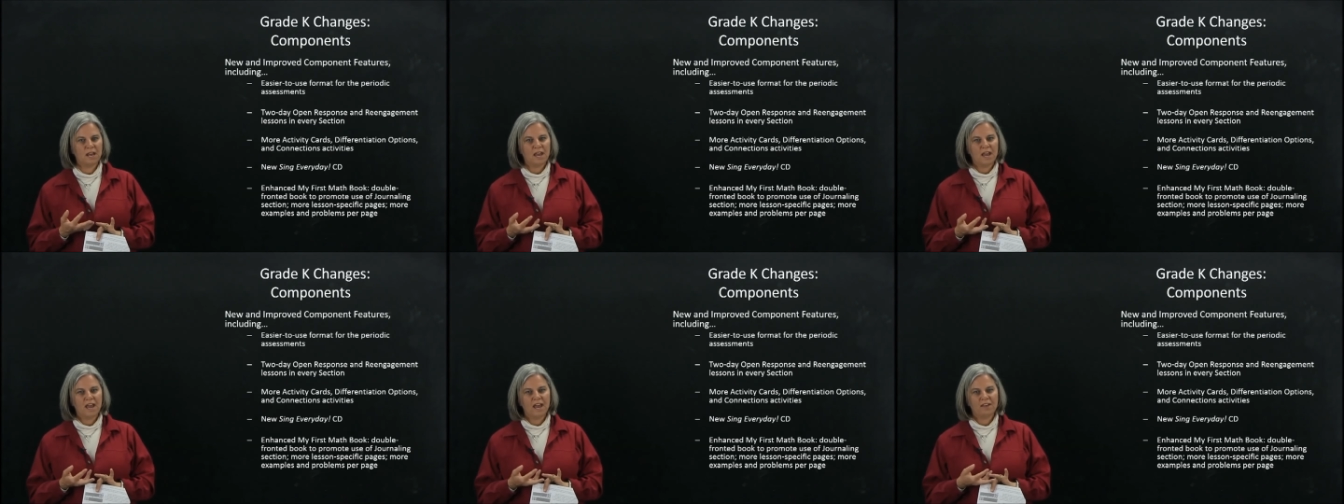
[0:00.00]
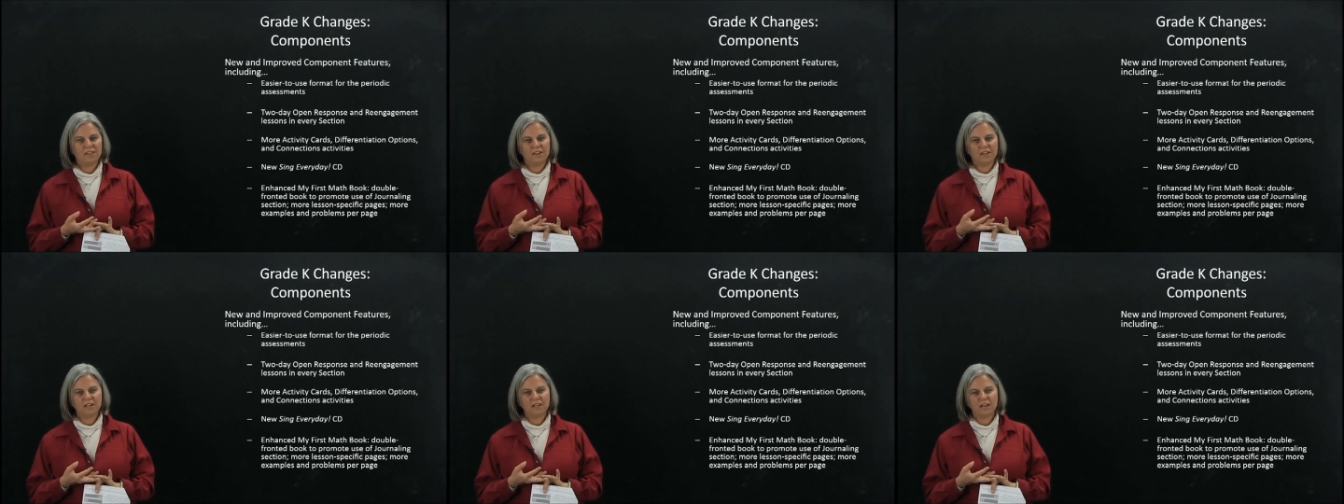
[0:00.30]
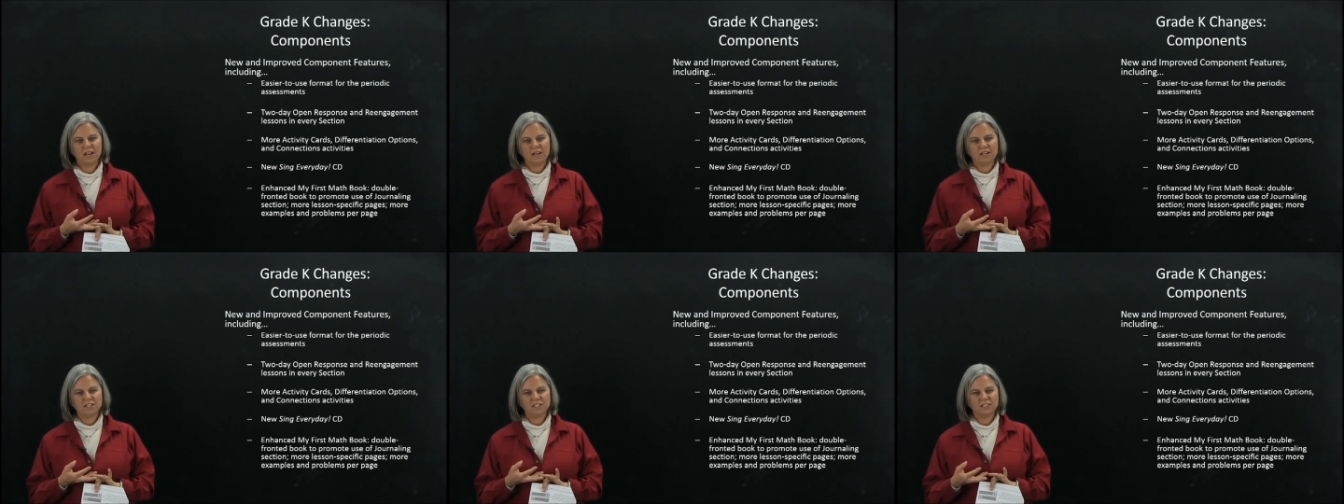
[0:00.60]
And the
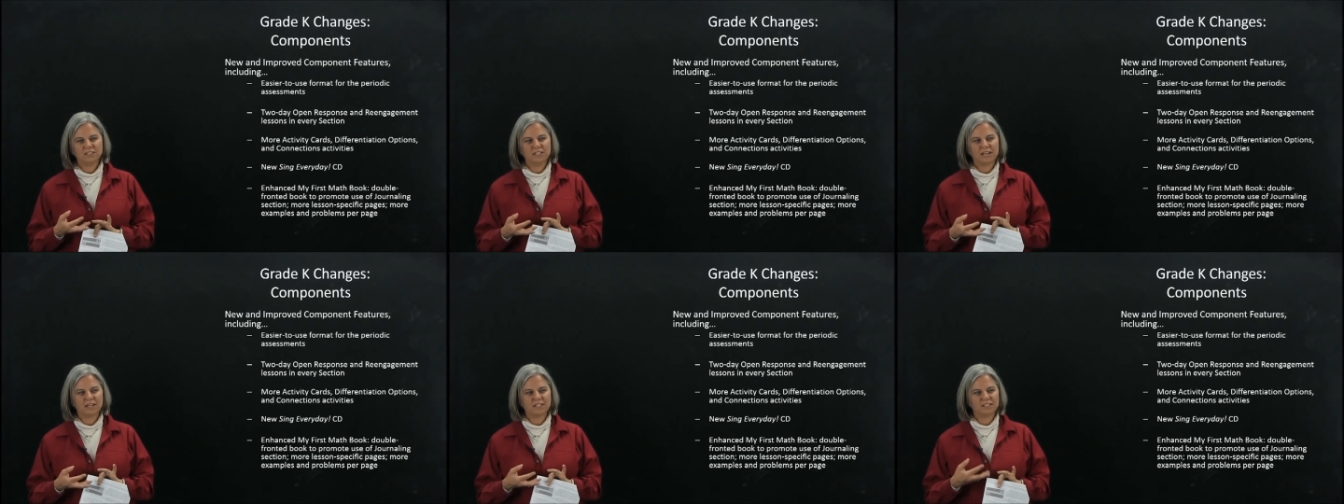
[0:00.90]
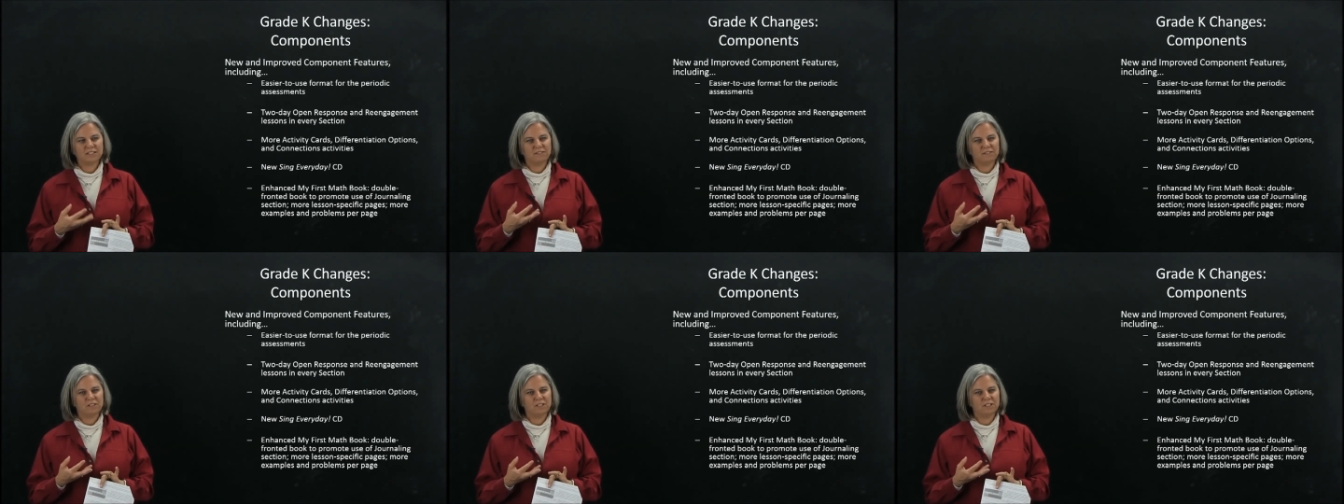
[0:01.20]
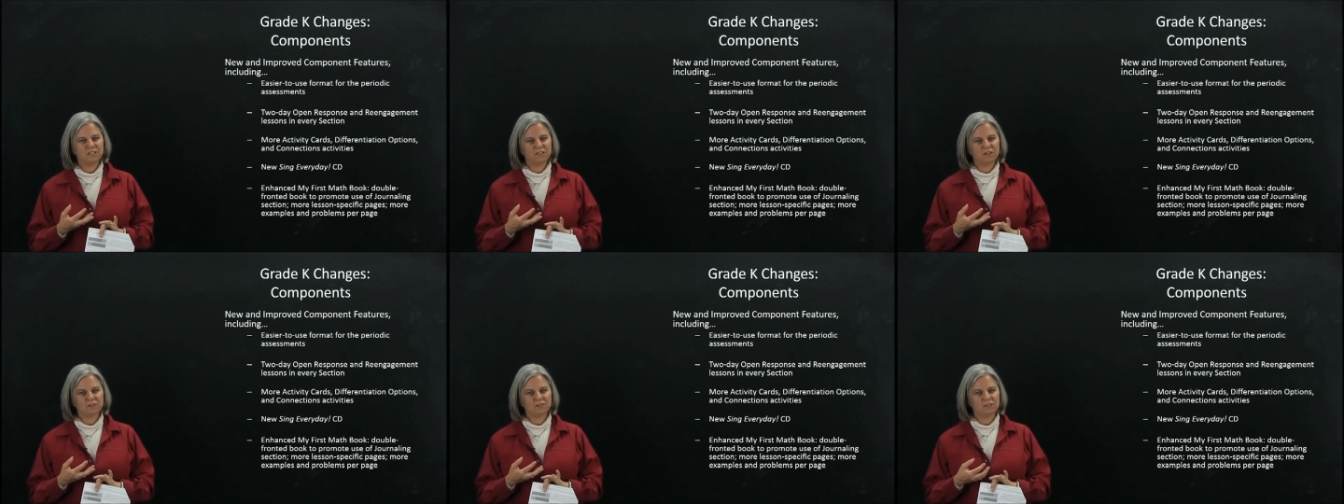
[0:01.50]
connections
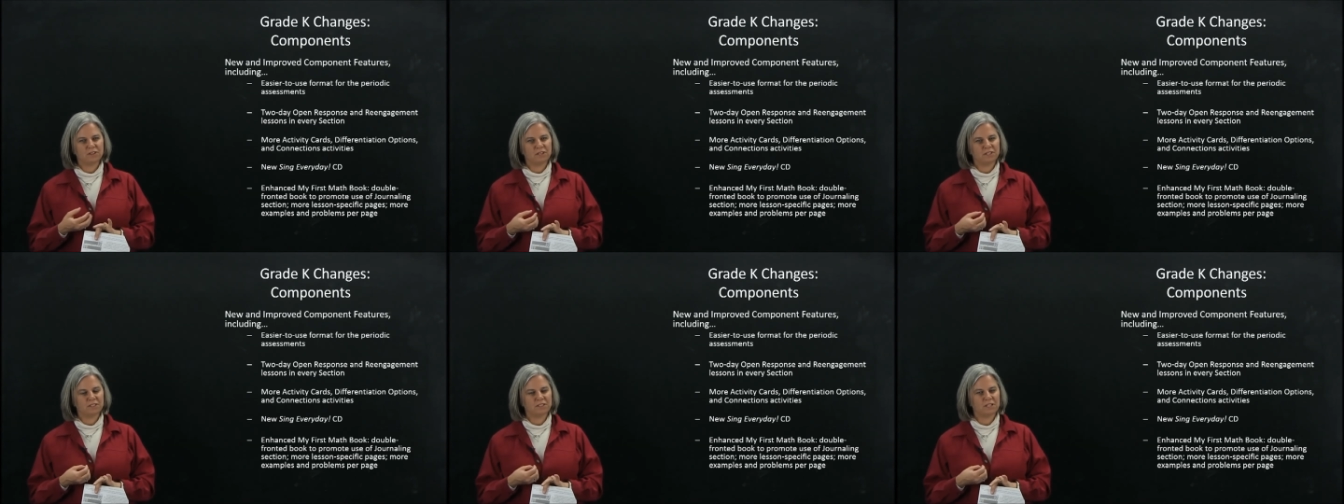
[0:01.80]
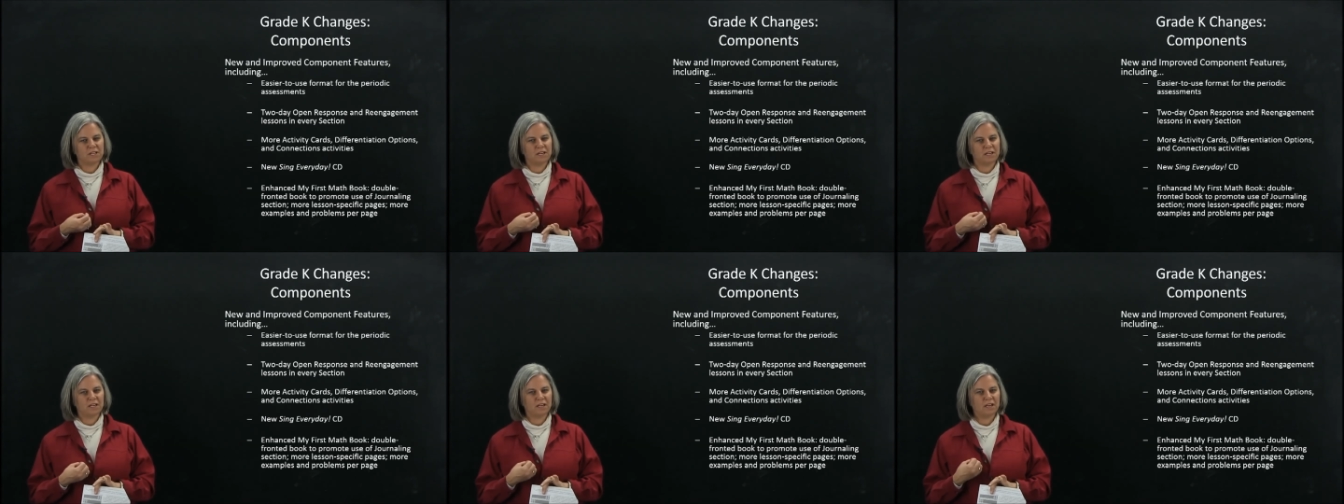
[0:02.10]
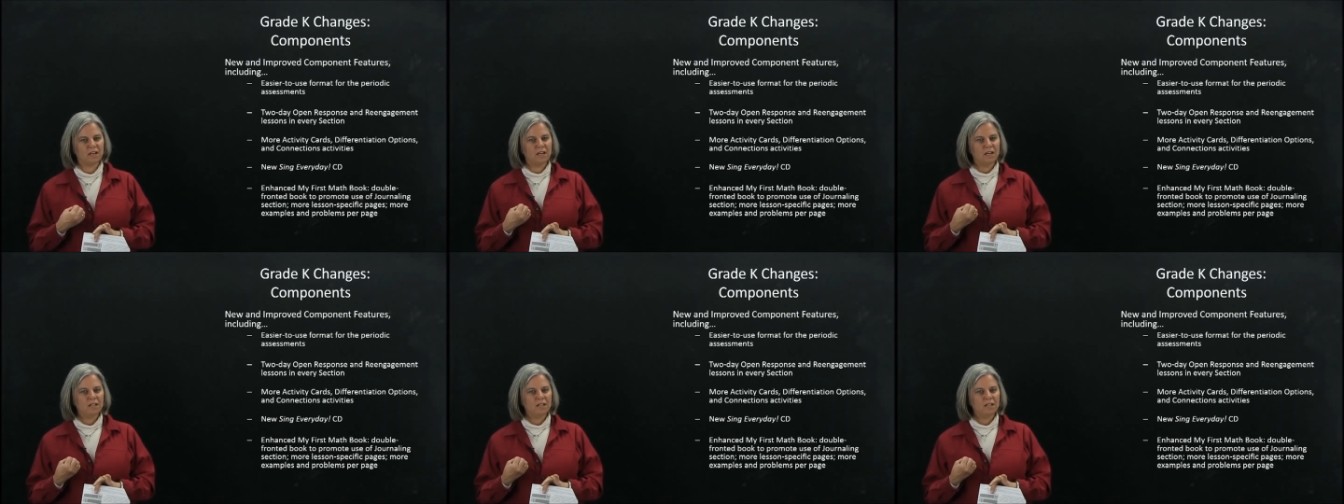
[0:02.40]
activities are things like